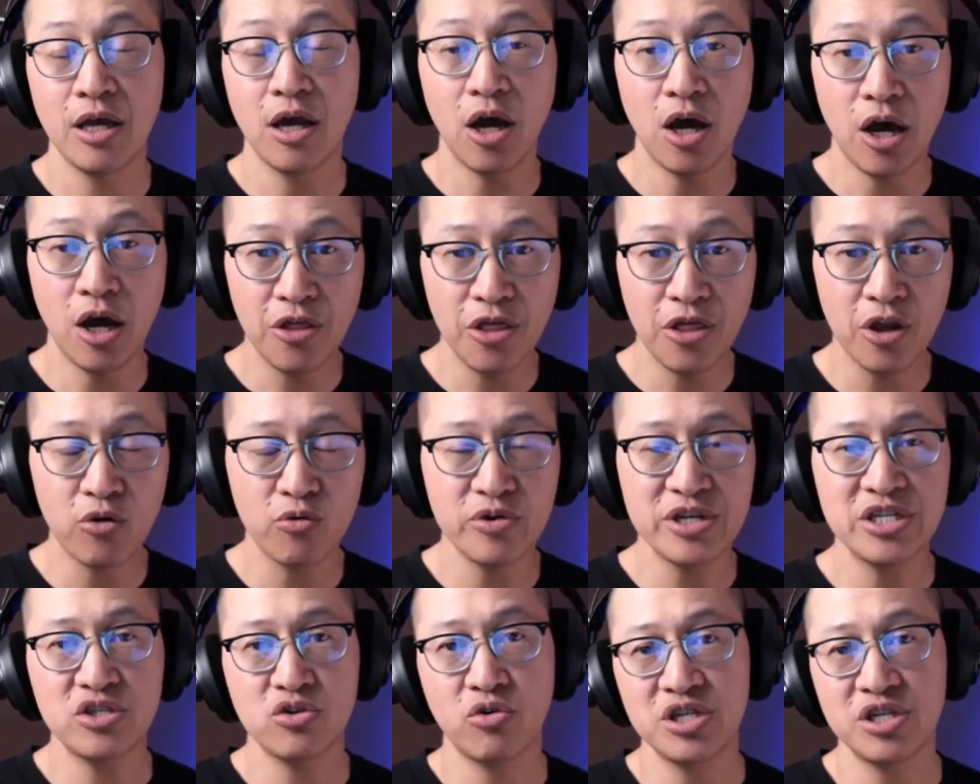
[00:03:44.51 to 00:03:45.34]
Other
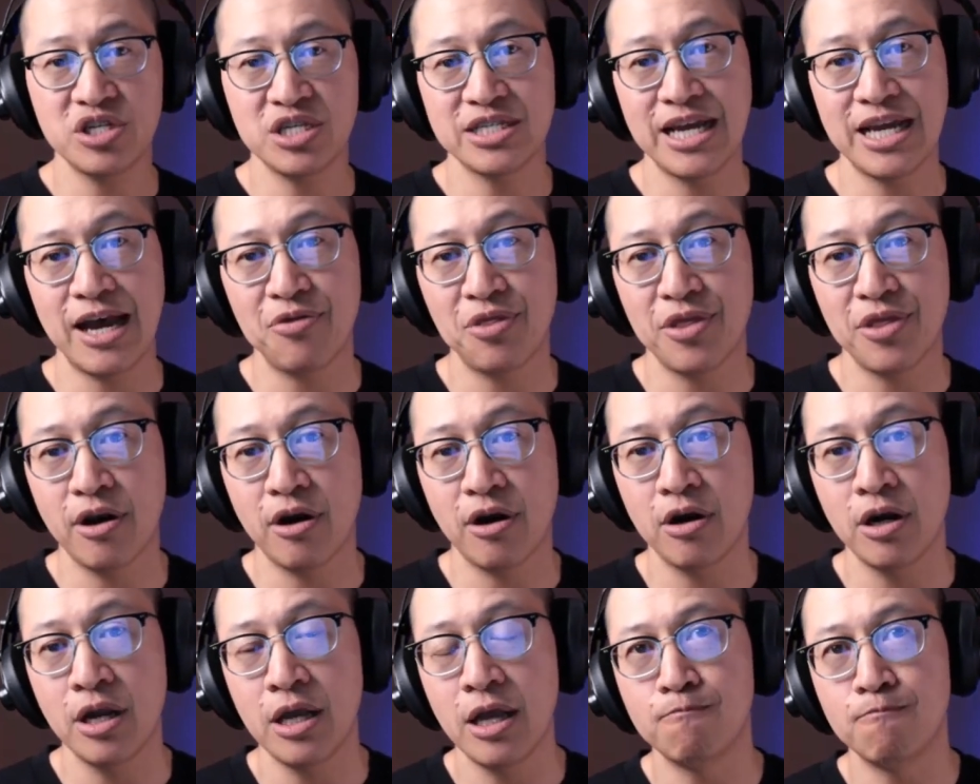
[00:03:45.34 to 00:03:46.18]
resources out there,
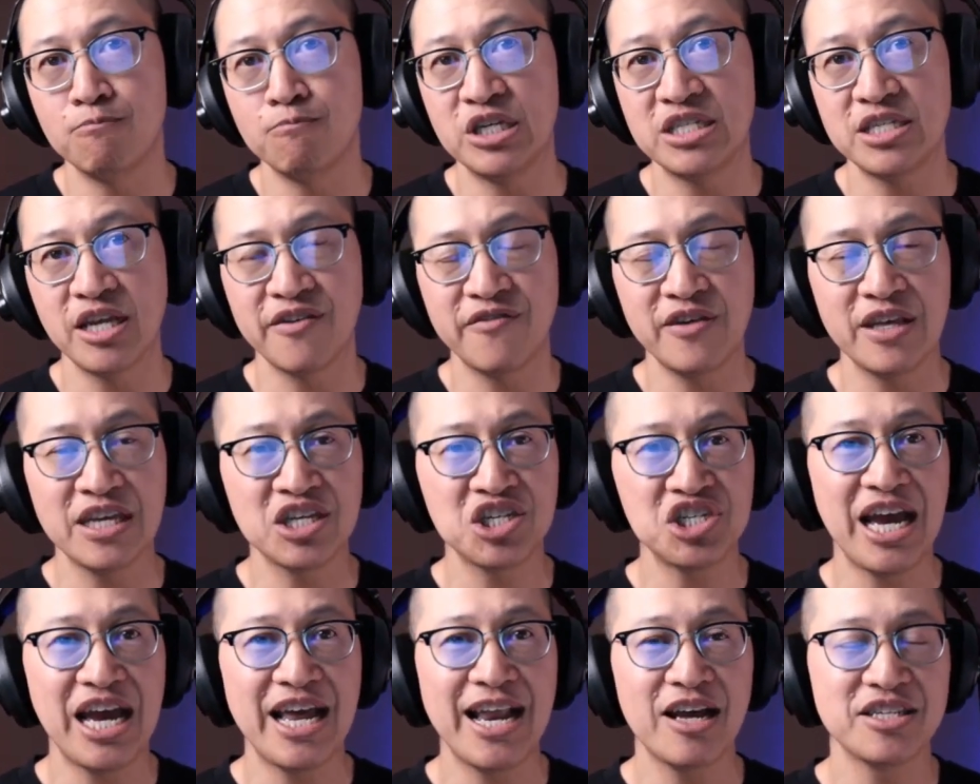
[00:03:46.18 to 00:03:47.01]
just to give a
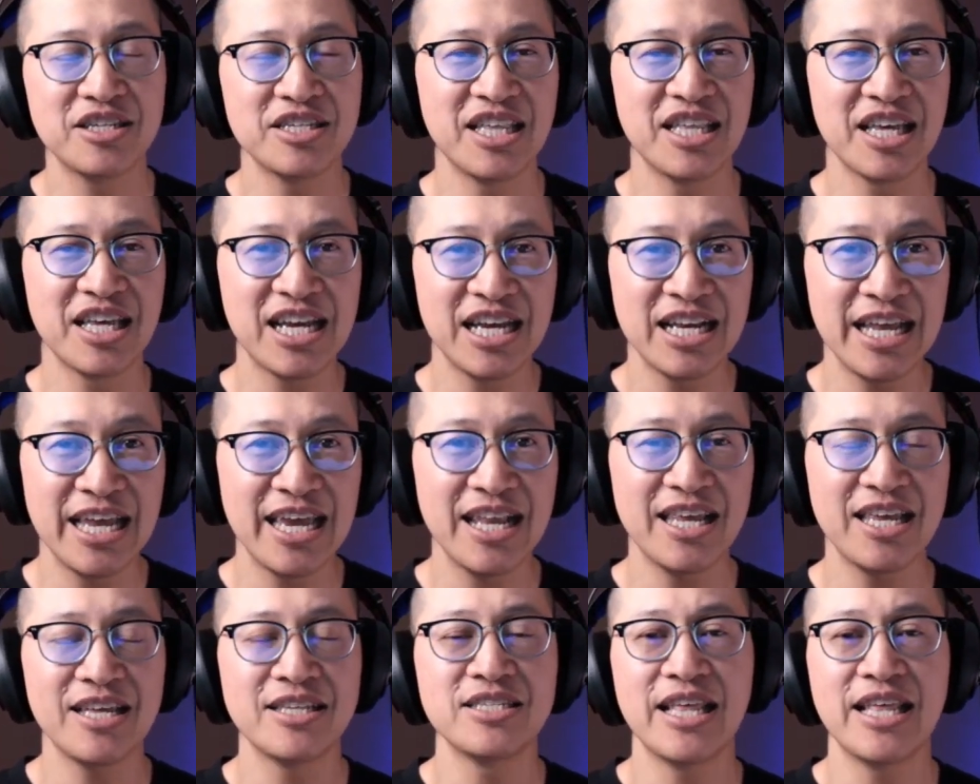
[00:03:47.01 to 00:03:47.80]
shout out to the Canadians,